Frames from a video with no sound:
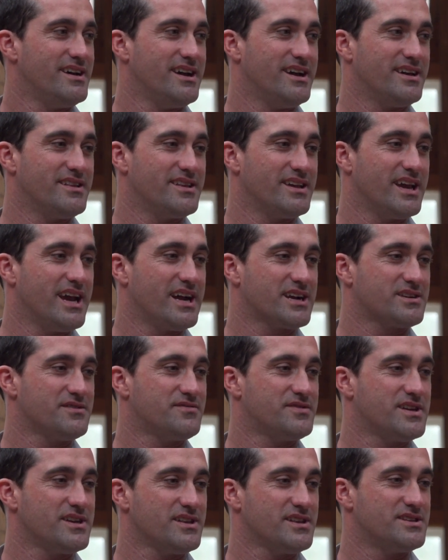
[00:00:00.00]
And the act
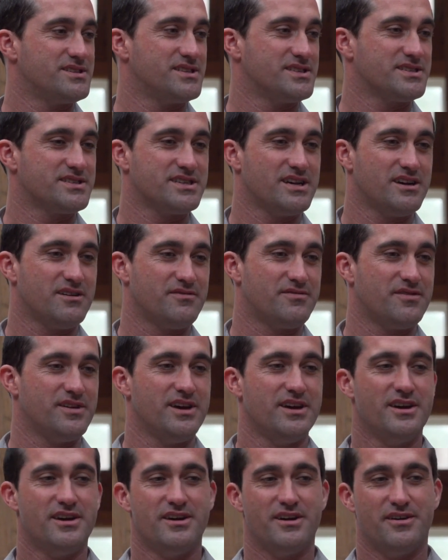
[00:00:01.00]
of tillage
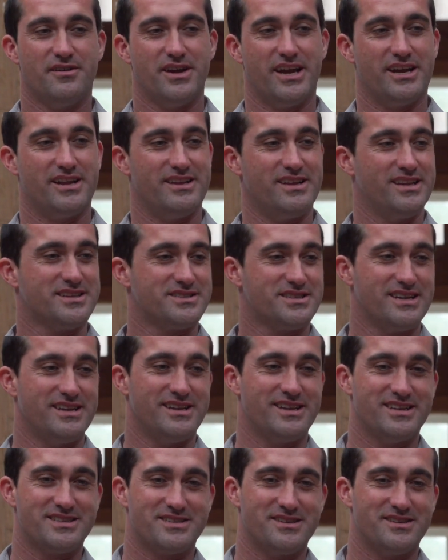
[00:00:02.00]
itself and, this,
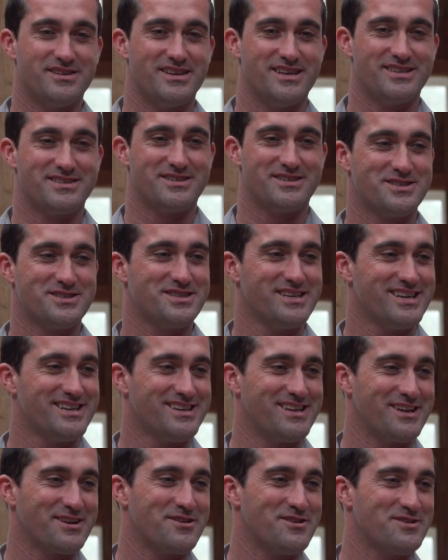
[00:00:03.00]
and it's, a,
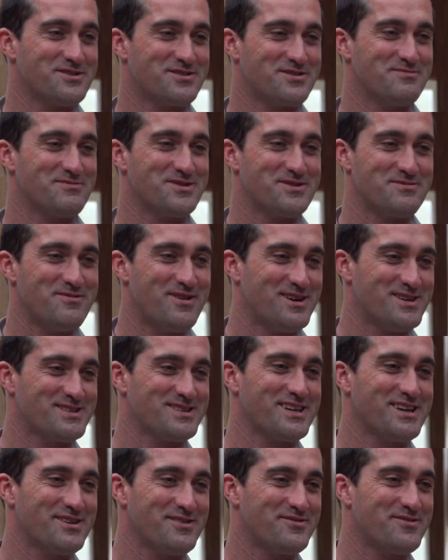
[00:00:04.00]
sin that goes from small
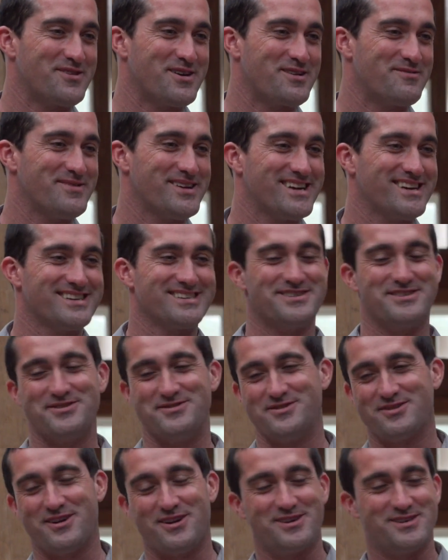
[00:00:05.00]
scale farming
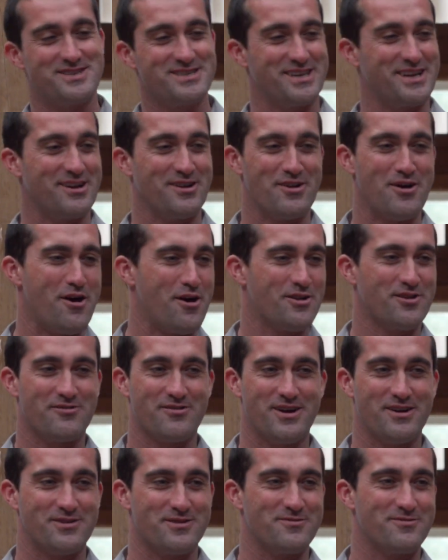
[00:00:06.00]
to large scale all
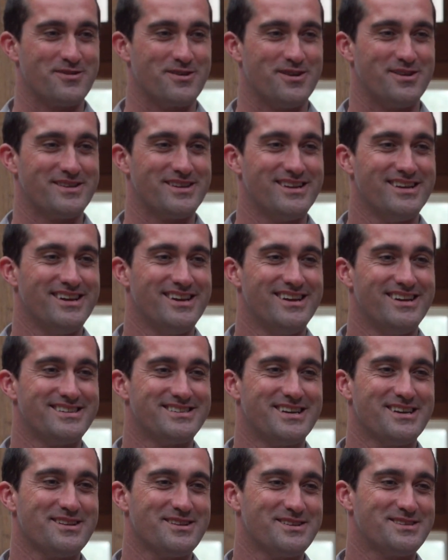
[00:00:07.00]
around the world.
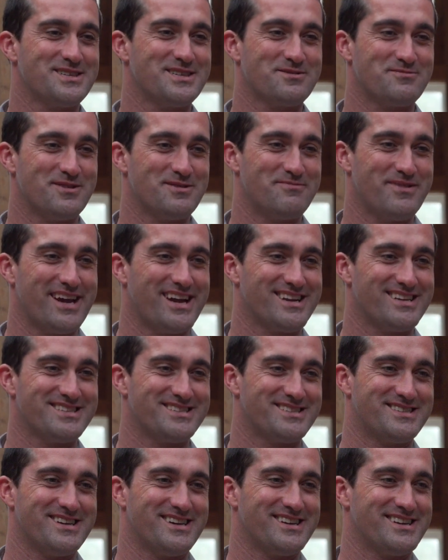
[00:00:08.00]
Tillage is what man
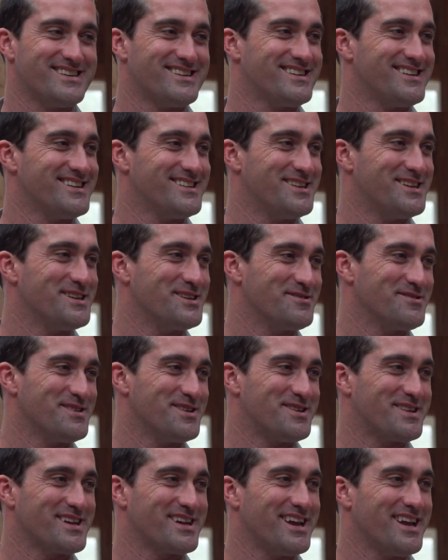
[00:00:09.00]
has done in the
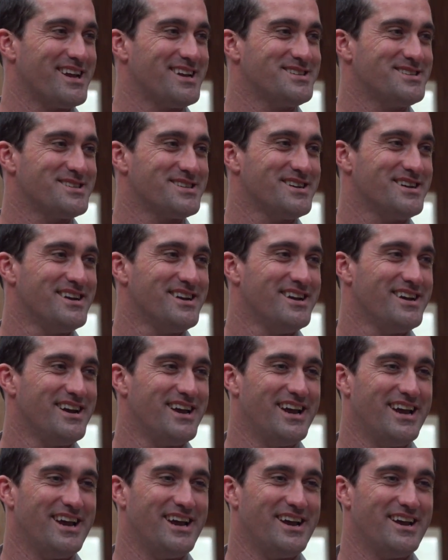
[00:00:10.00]
Neolithic age,
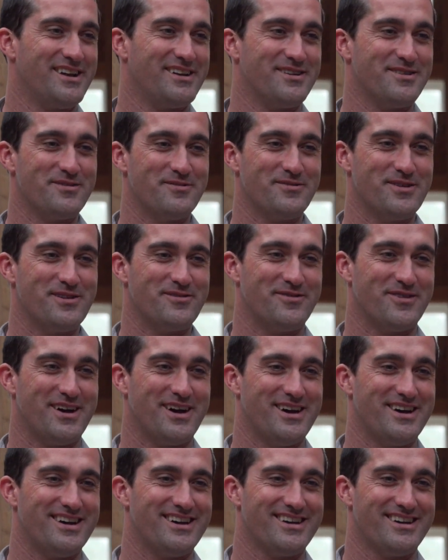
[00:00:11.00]
and we've,
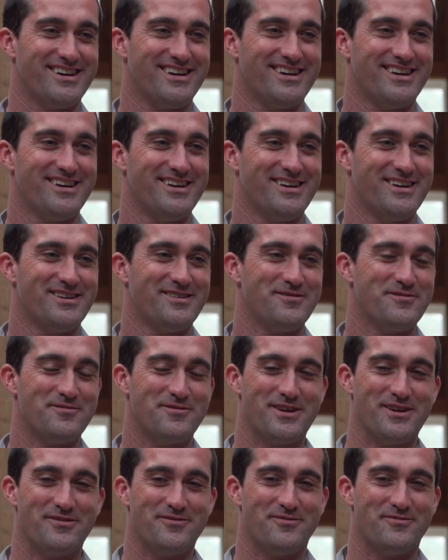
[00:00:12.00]
uh,
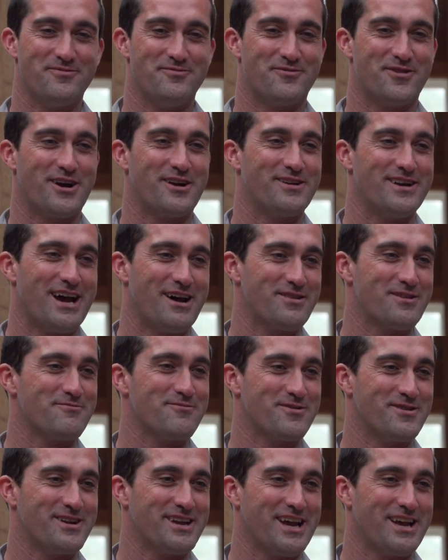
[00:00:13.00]
we've brought now that
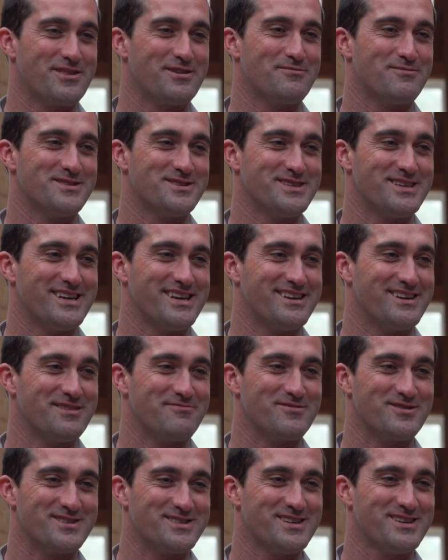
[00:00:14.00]
we're in the Anthropocene
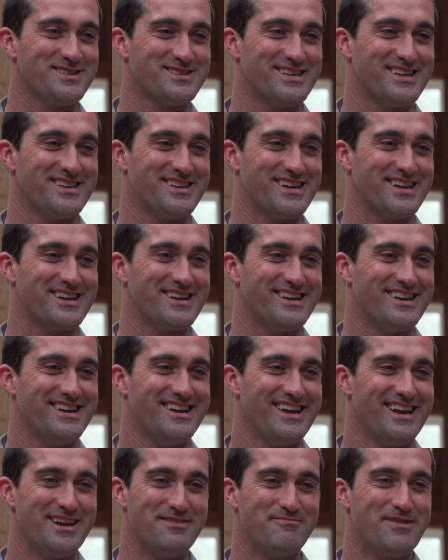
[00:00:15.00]
and we're still tilling,
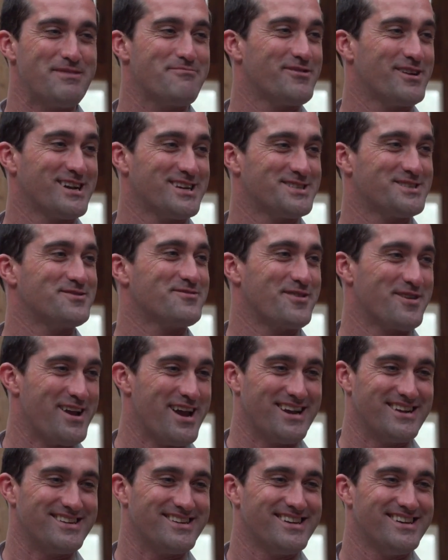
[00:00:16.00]
it may bring us to our
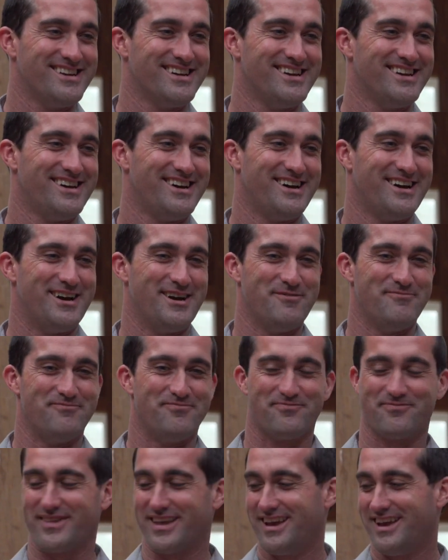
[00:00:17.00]
end.
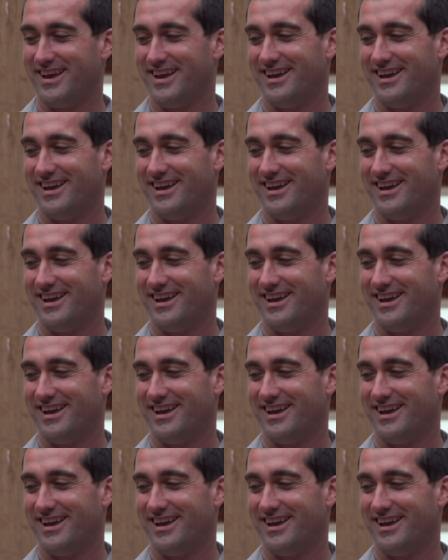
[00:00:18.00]
Um,